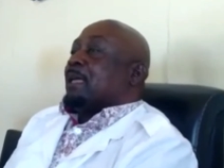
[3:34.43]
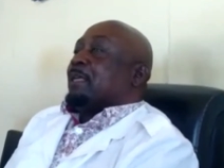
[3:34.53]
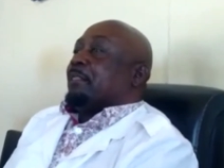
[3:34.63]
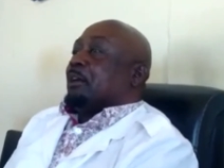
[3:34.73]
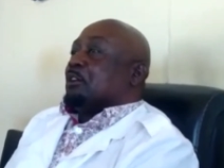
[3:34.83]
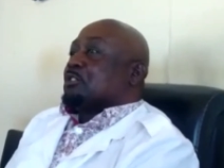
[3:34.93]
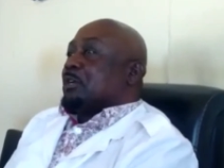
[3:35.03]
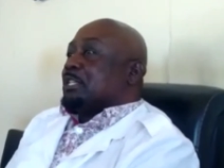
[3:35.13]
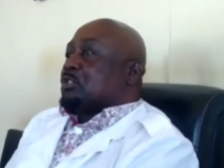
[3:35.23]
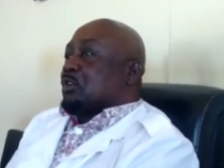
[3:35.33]
they also
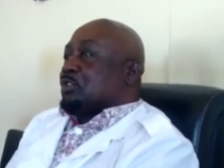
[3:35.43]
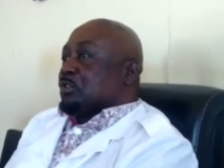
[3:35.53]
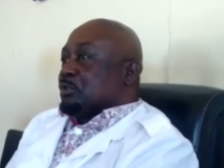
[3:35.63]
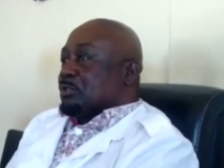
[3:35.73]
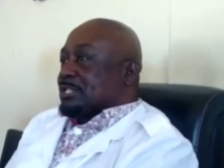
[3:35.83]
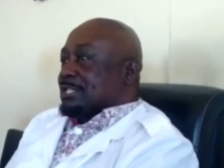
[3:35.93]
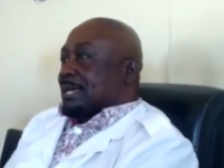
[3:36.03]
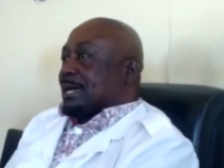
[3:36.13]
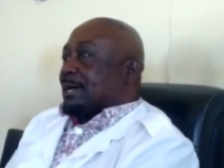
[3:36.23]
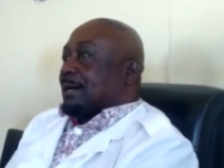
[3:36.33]
introduced
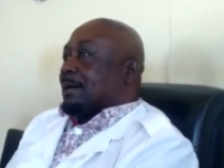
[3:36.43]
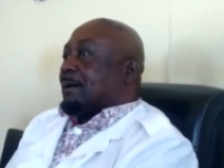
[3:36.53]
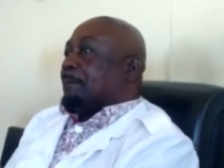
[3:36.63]
a